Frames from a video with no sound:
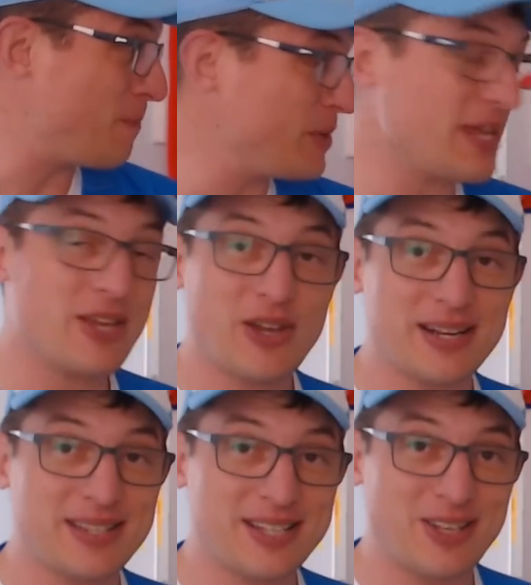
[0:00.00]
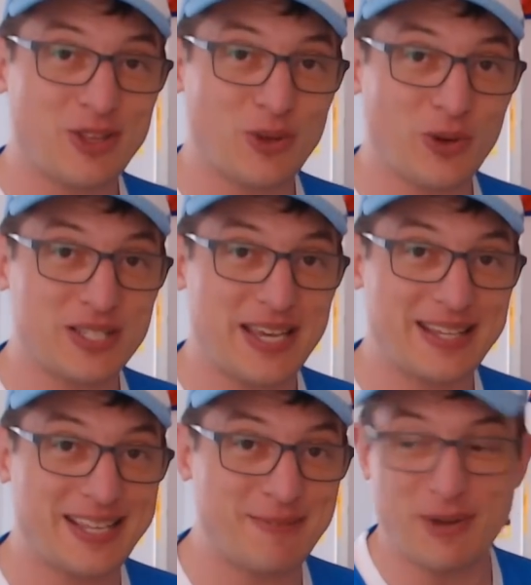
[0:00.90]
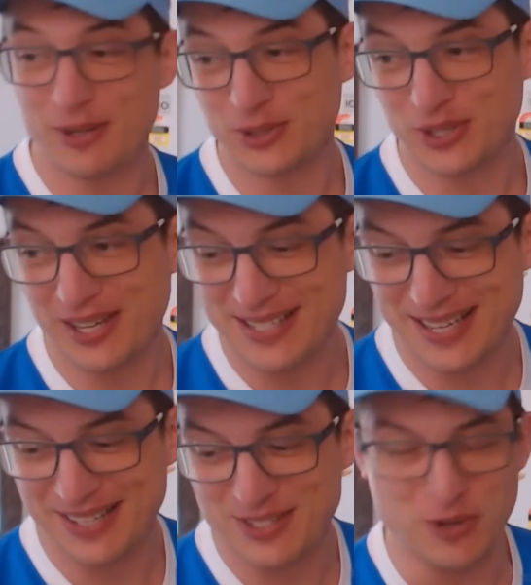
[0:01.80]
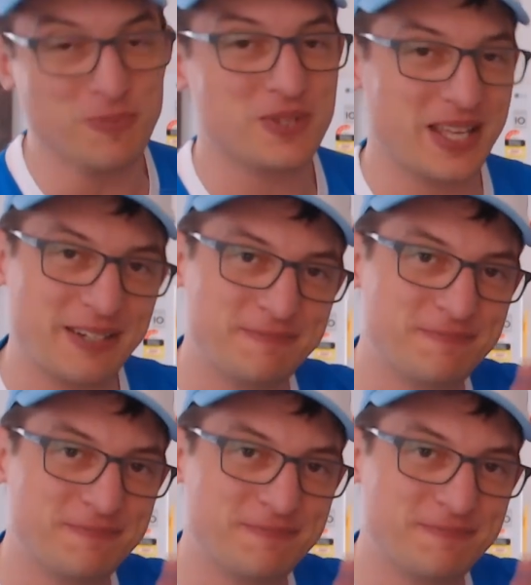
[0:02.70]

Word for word: but yeah, you guys let us know your thoughts, and um, I'll talk to you guys again. So, see you later.